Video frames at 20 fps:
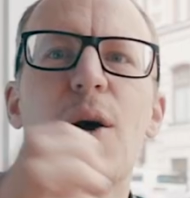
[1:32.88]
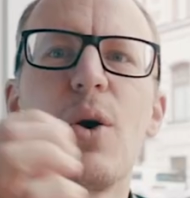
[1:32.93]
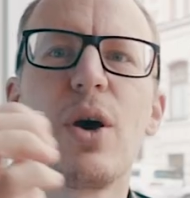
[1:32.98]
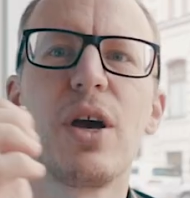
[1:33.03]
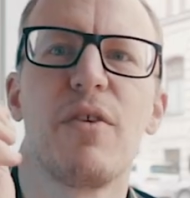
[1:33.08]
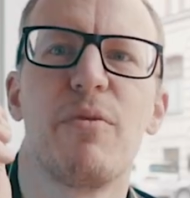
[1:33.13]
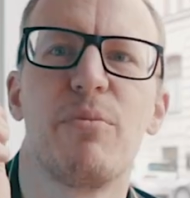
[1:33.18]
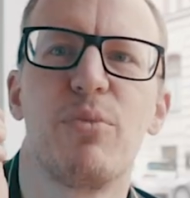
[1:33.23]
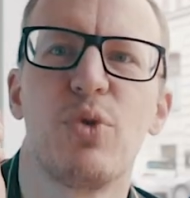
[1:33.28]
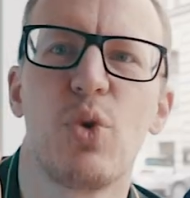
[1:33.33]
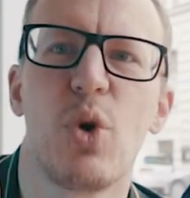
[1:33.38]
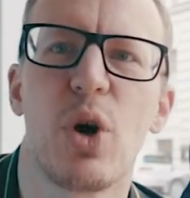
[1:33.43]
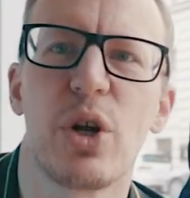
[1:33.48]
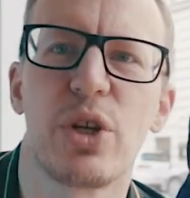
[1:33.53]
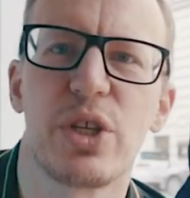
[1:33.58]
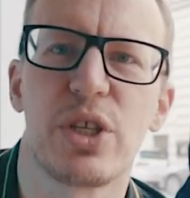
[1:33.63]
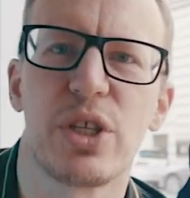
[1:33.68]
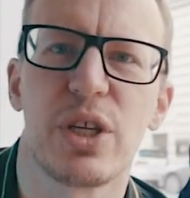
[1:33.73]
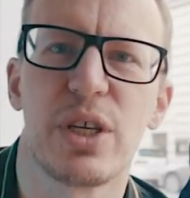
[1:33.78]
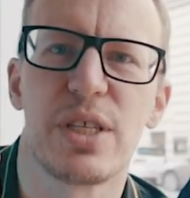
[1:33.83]
Now I have
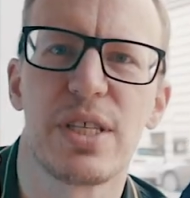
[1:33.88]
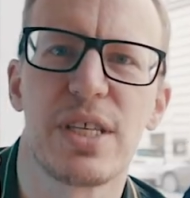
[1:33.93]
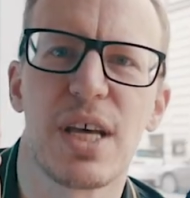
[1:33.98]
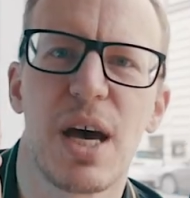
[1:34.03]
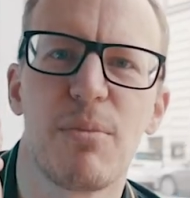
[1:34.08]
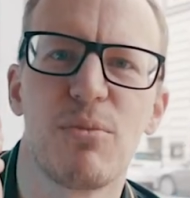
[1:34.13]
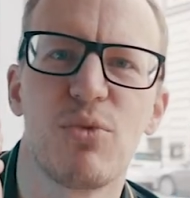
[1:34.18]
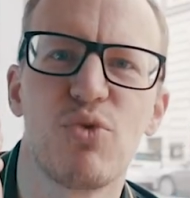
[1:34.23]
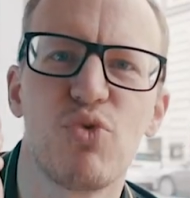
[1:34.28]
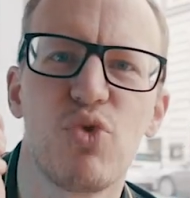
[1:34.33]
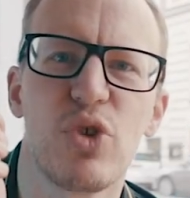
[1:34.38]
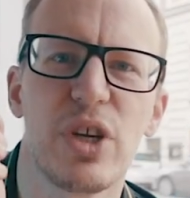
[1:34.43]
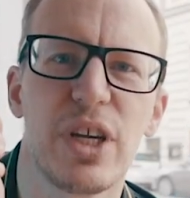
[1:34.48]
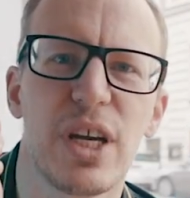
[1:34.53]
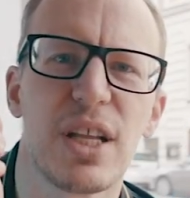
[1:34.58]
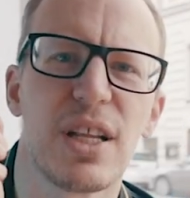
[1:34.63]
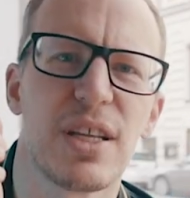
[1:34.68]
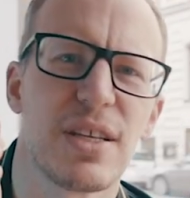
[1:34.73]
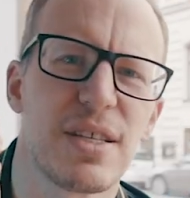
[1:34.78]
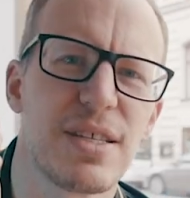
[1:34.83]
brought some
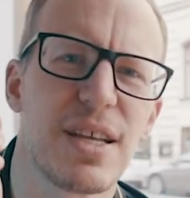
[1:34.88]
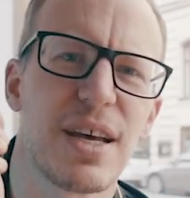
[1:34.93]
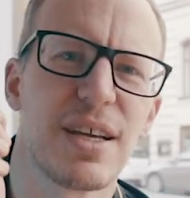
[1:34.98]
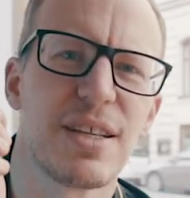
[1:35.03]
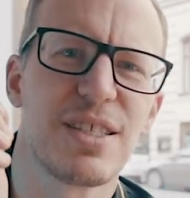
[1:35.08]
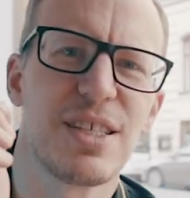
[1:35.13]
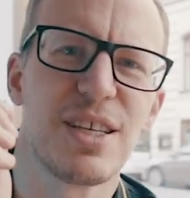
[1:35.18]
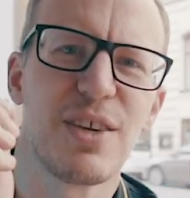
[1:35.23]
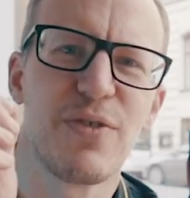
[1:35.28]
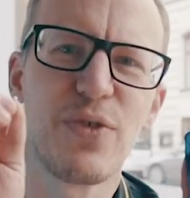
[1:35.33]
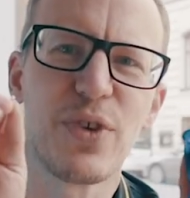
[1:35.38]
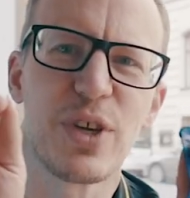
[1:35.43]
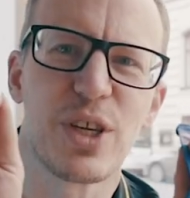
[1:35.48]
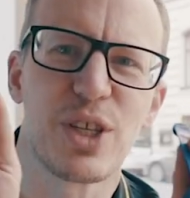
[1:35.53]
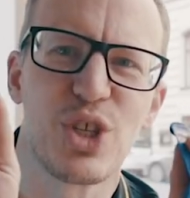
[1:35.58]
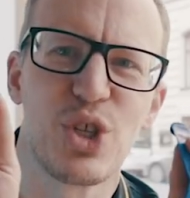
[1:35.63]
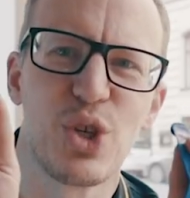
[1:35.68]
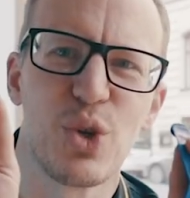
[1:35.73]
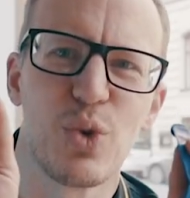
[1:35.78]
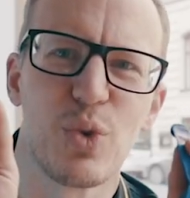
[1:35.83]
real
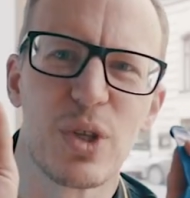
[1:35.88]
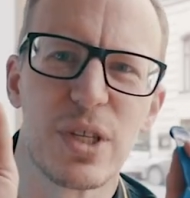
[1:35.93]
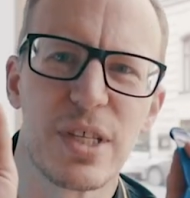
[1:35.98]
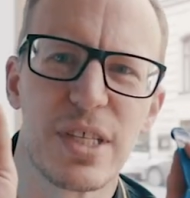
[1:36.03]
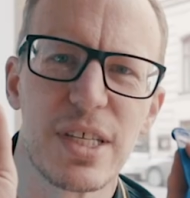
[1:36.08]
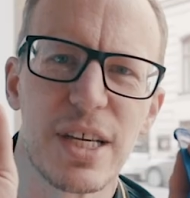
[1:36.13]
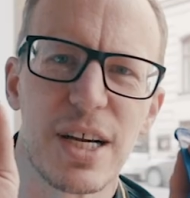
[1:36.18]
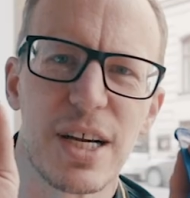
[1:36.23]
scientific tools